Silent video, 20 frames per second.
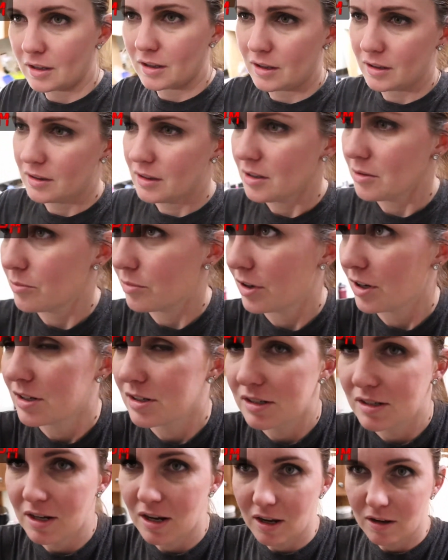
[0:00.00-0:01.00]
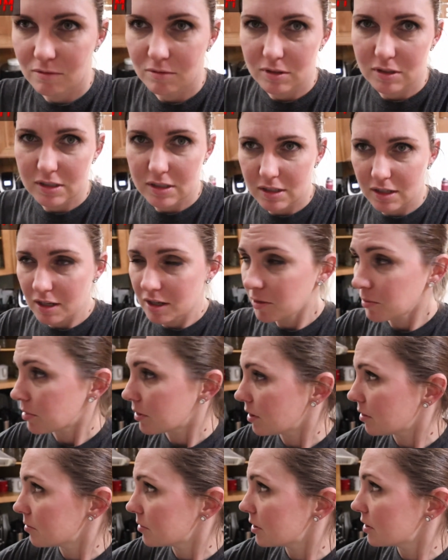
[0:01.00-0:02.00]
I think Brandon had one today,
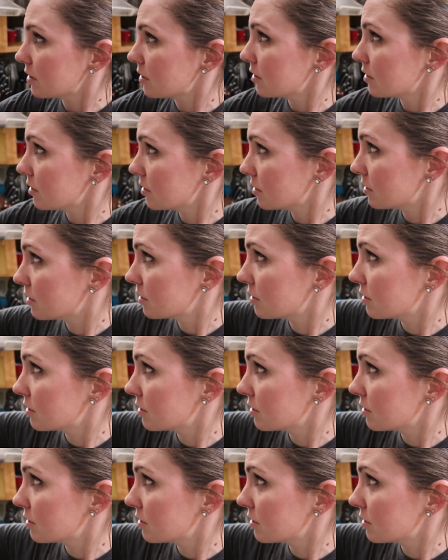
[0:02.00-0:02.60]
but I'm gonna